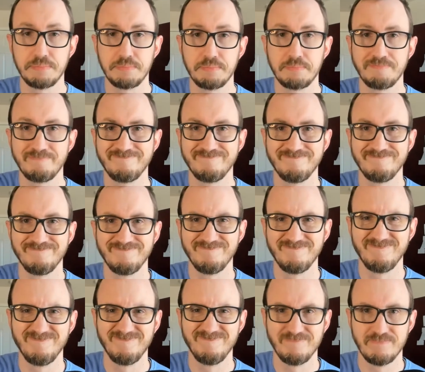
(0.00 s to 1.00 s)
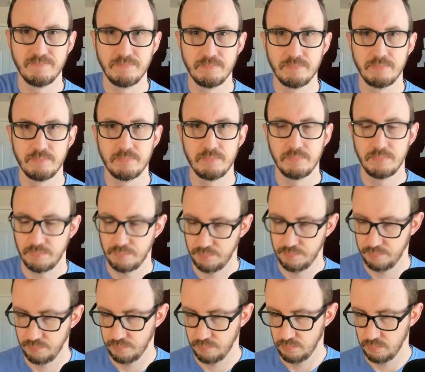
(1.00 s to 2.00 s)

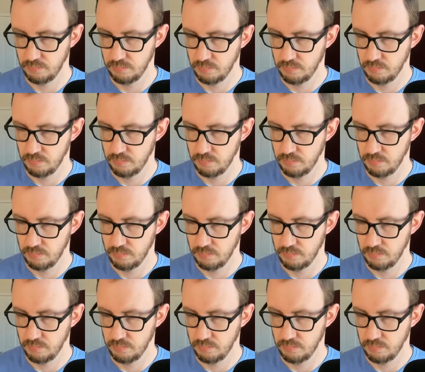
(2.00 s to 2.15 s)
[no speech]